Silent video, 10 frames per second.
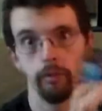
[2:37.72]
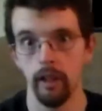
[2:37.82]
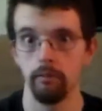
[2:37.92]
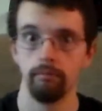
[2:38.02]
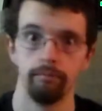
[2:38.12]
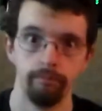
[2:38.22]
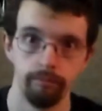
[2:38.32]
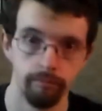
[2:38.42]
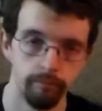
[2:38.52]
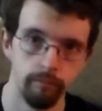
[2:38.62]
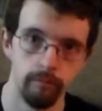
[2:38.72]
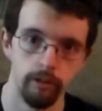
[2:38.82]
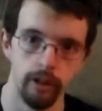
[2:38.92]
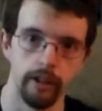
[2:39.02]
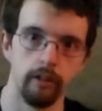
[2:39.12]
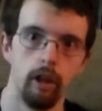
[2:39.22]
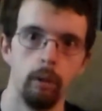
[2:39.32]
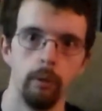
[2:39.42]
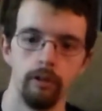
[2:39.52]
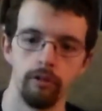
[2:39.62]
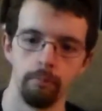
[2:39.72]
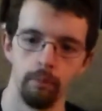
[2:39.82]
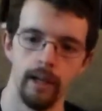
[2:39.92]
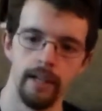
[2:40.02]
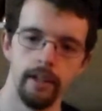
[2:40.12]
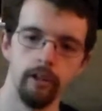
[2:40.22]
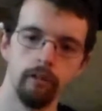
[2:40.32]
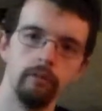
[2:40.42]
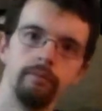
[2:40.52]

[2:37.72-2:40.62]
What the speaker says: Yeah, it's like almost brand new.